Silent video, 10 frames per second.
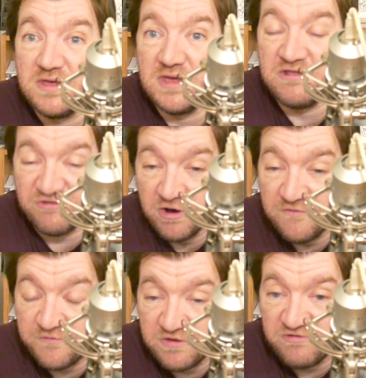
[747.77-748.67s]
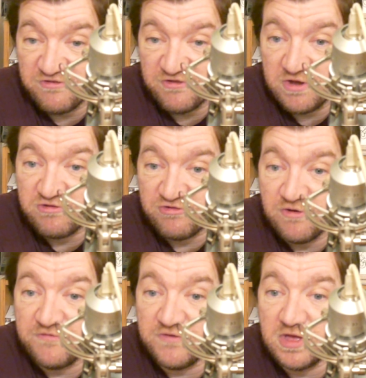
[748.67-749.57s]
and his confidence is going to
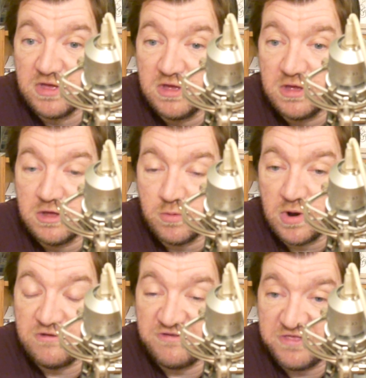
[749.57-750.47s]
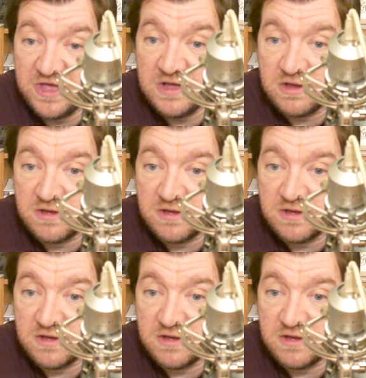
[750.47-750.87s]
suffer. Whereas I think